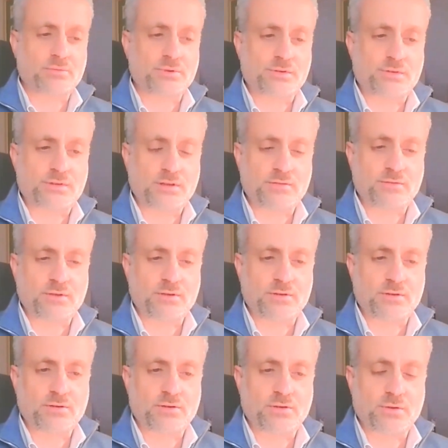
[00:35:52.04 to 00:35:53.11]
received,
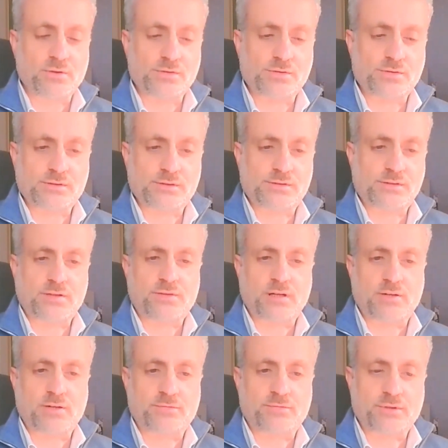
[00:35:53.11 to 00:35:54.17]
you know, hosted in South
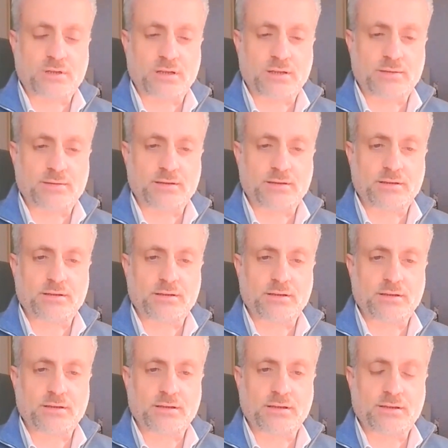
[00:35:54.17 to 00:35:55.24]

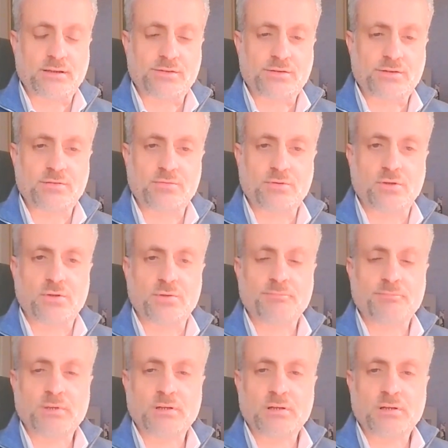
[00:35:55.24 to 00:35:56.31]
Africa as a
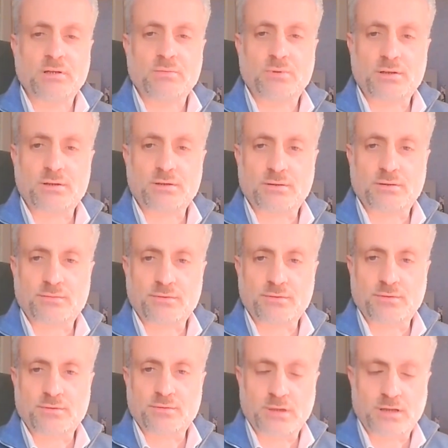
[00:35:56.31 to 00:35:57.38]
hero, one
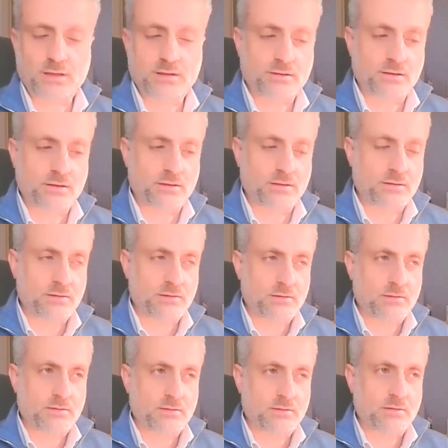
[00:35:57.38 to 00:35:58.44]
of the main
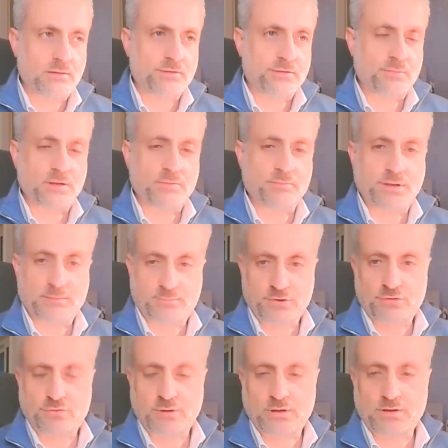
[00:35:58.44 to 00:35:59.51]

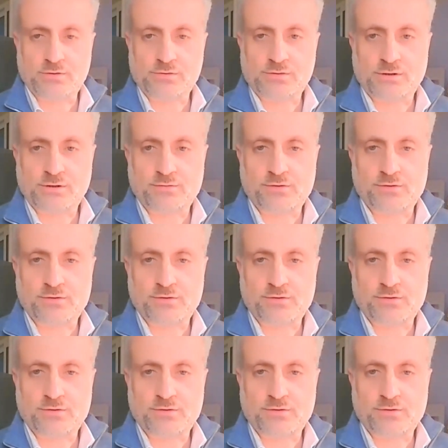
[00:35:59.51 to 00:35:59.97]
perpetrators